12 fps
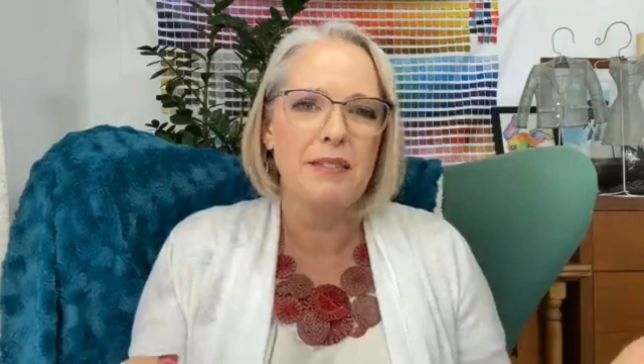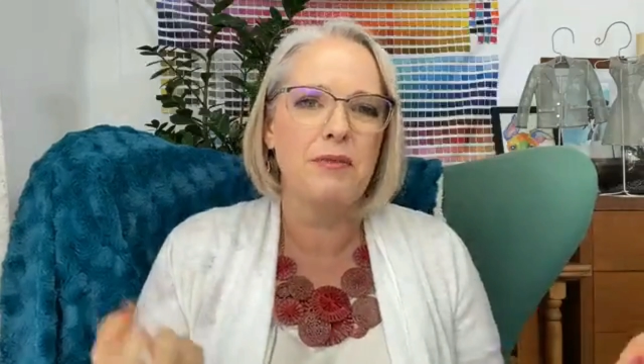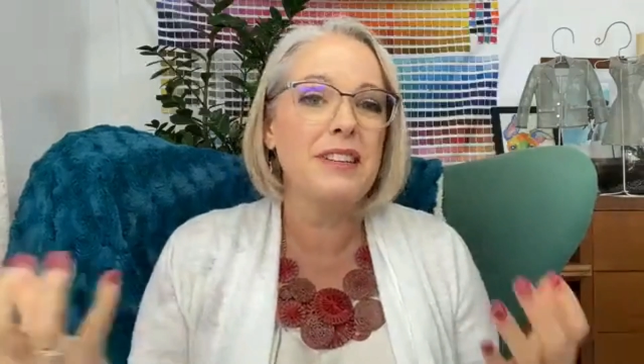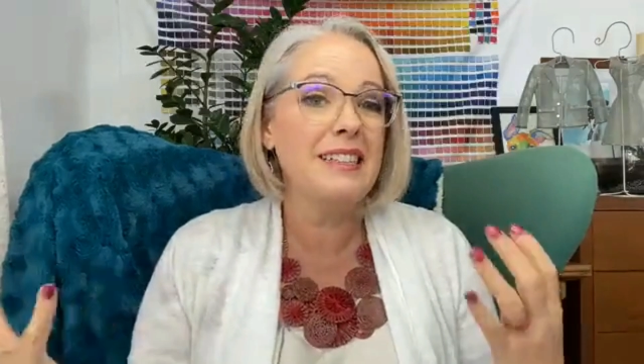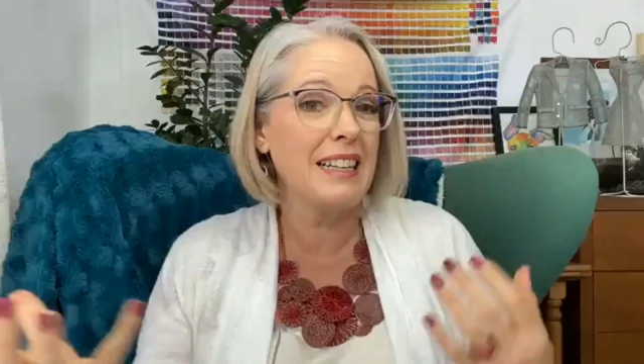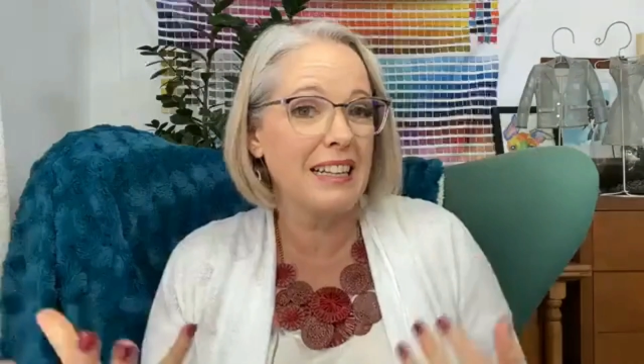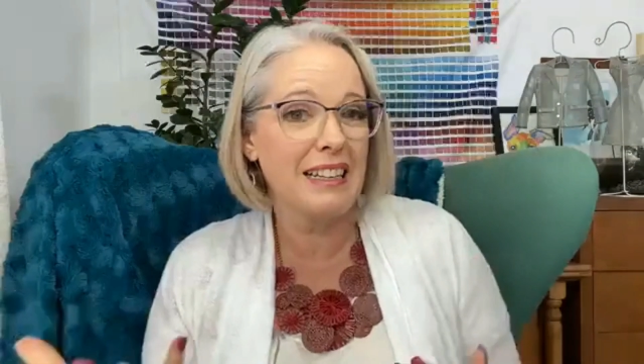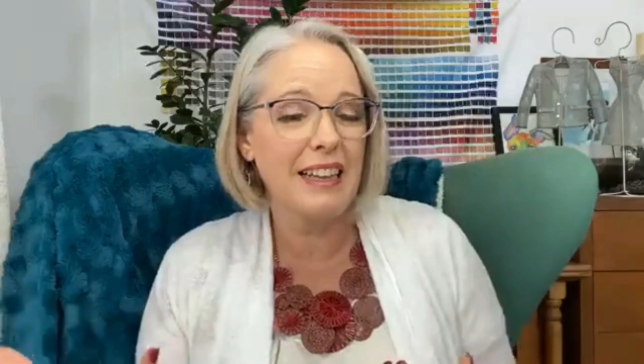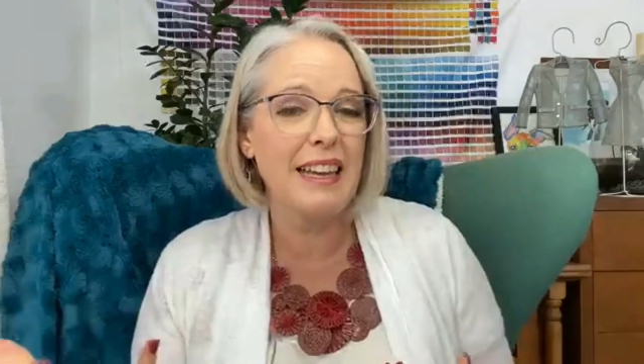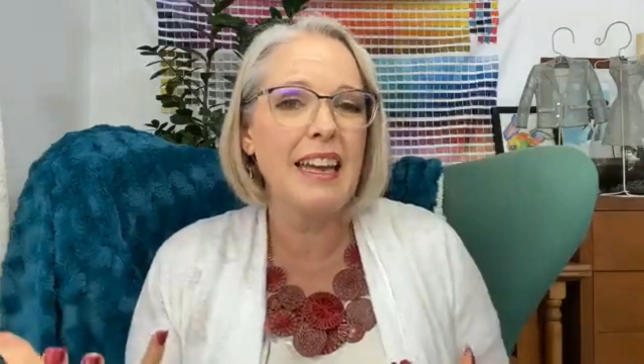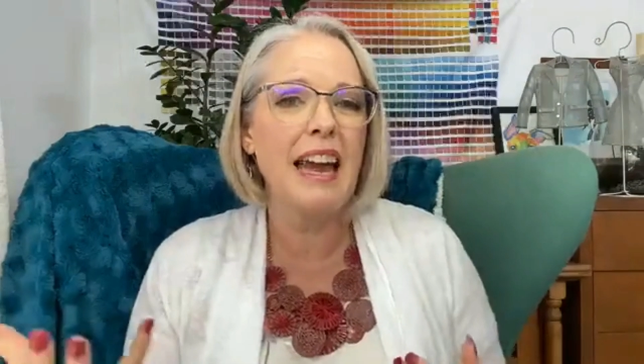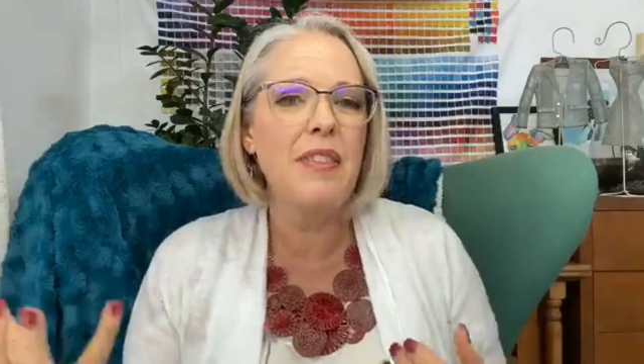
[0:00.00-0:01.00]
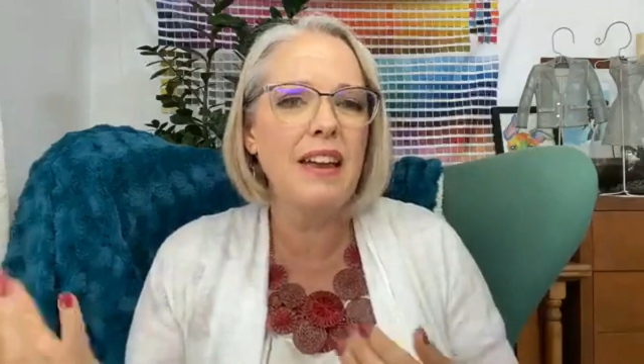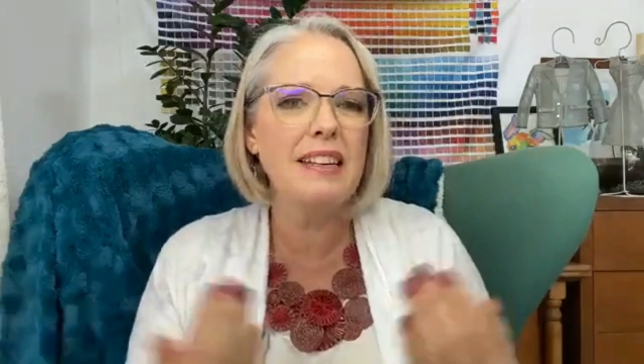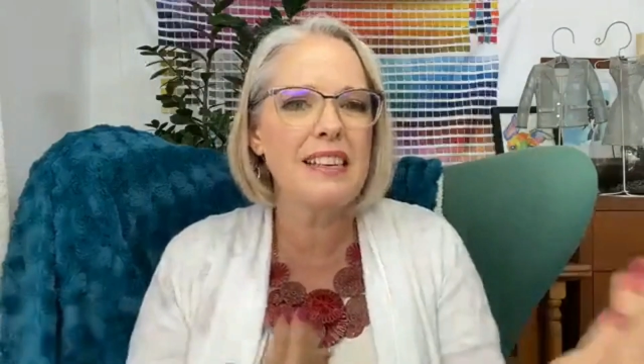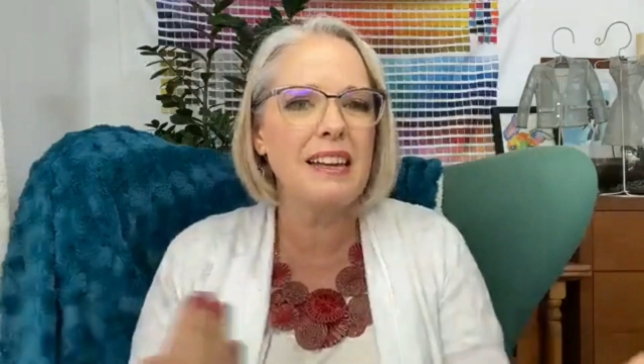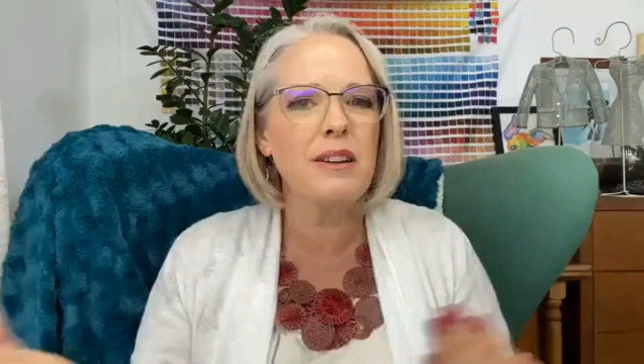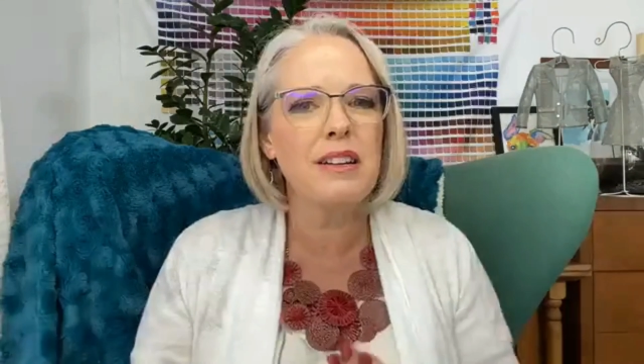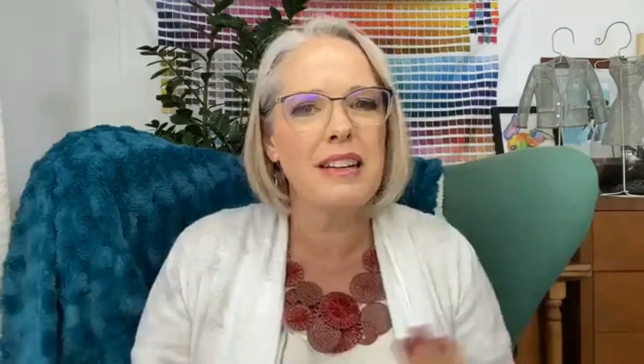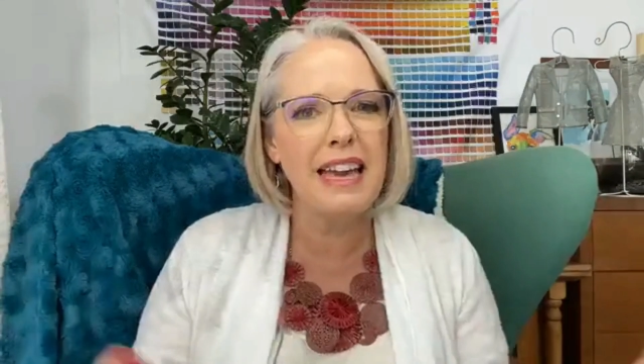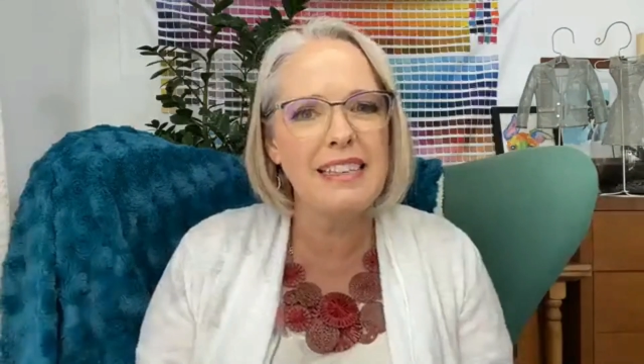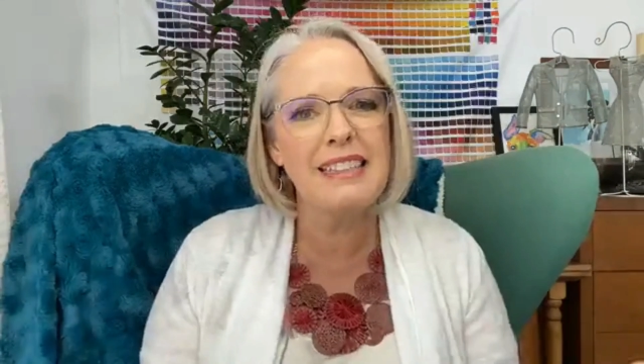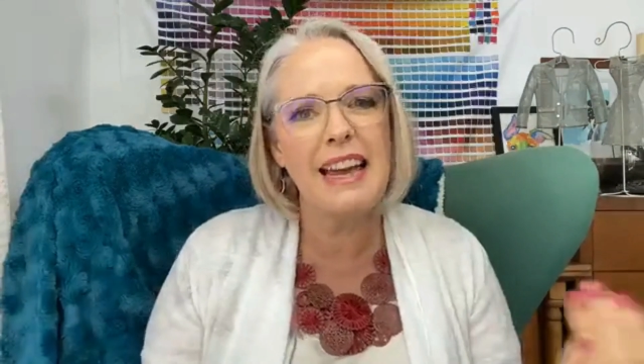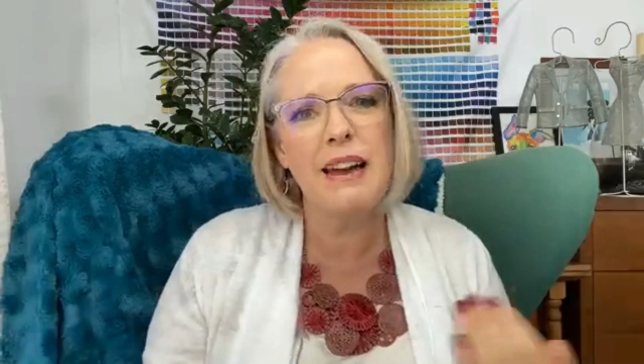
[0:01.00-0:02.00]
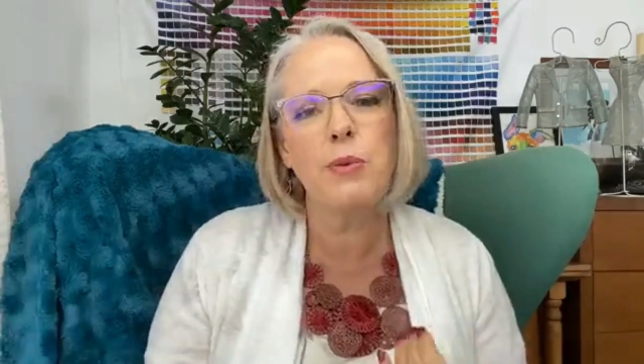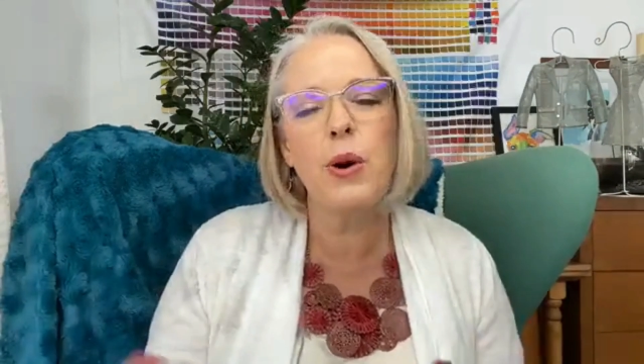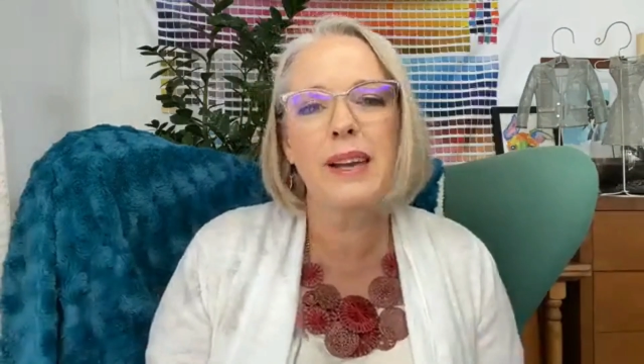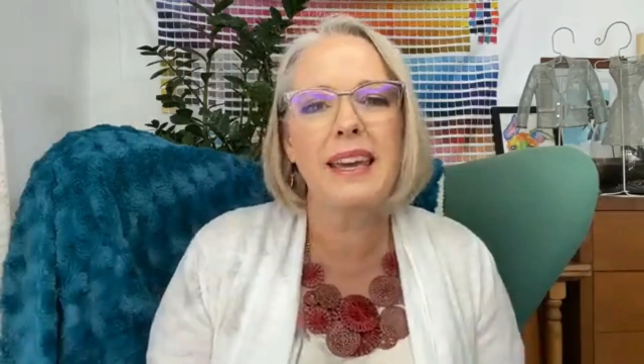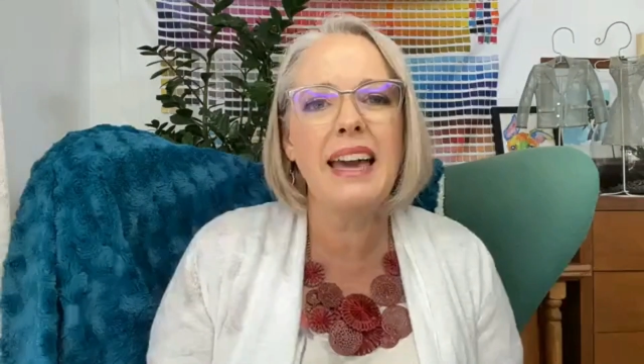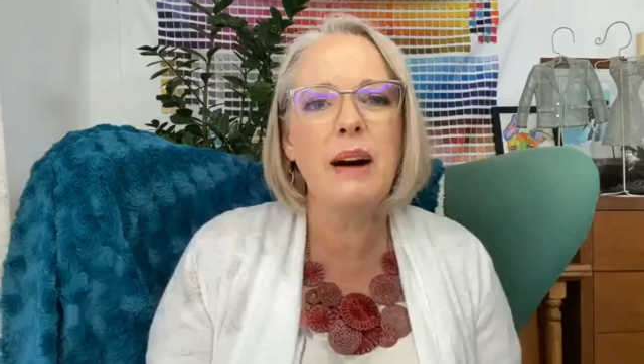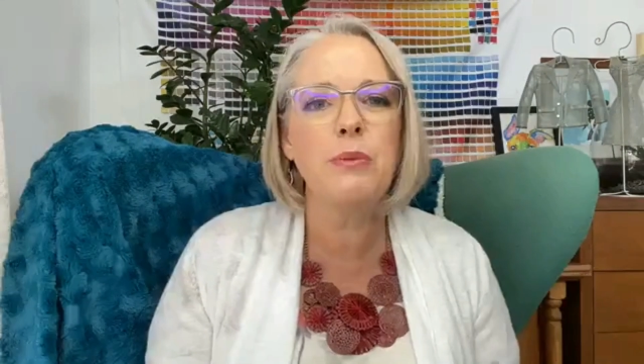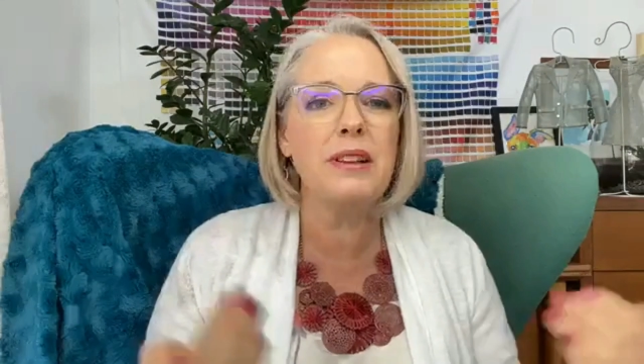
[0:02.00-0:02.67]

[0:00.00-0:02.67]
physically. And then it's that working out,